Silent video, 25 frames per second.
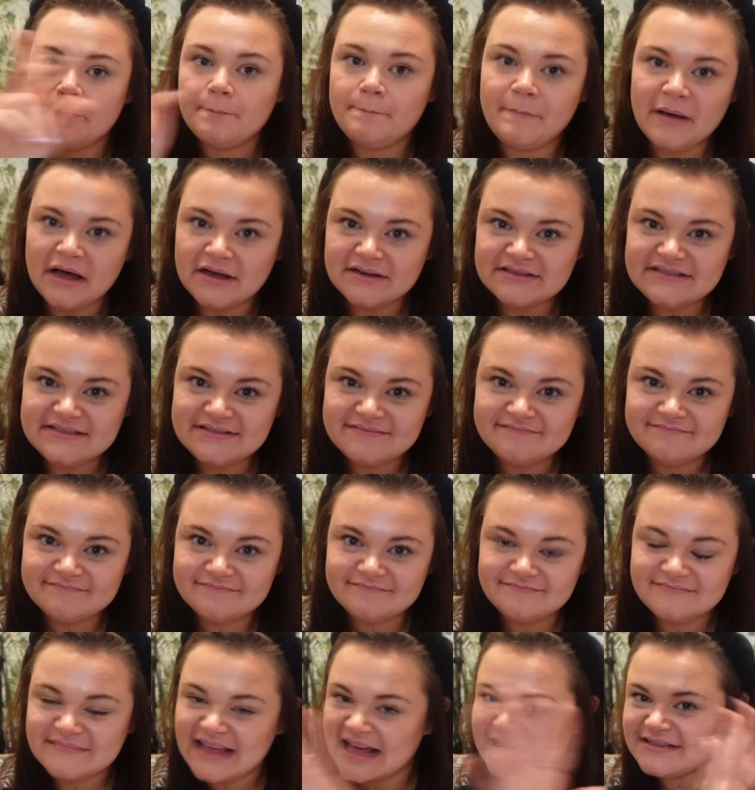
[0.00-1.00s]
But
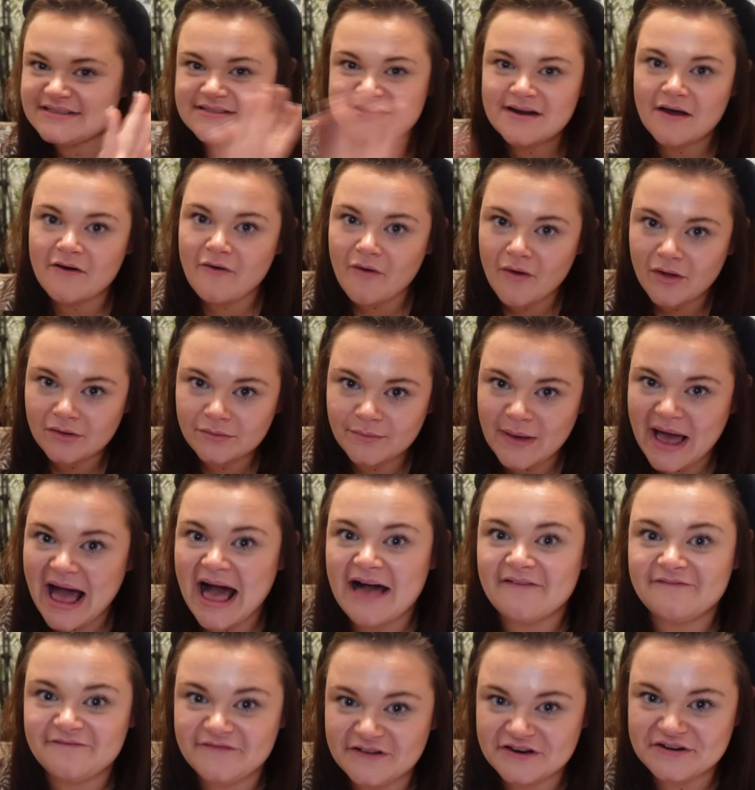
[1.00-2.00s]
that's not all we
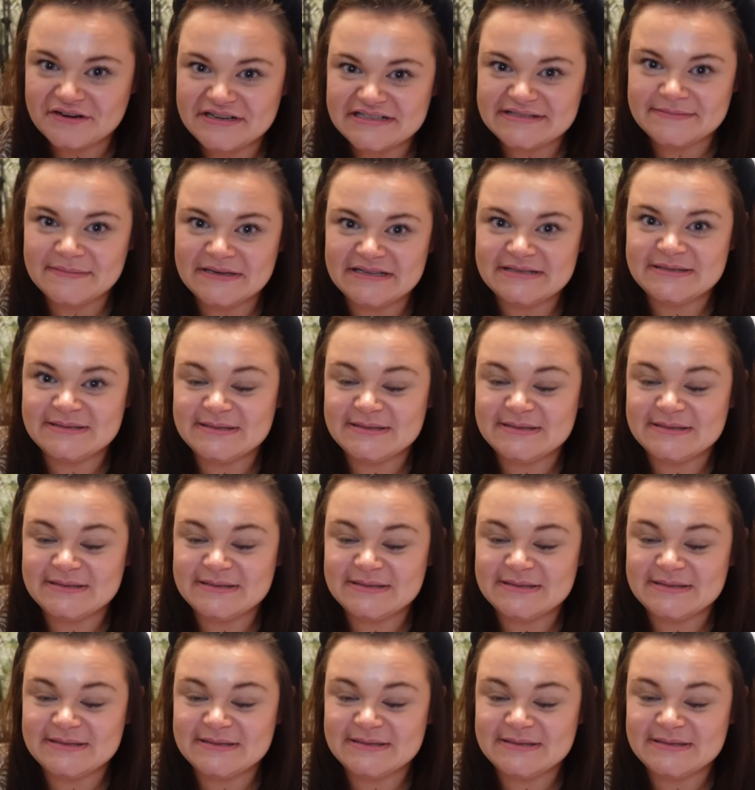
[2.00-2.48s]
have for Christmas.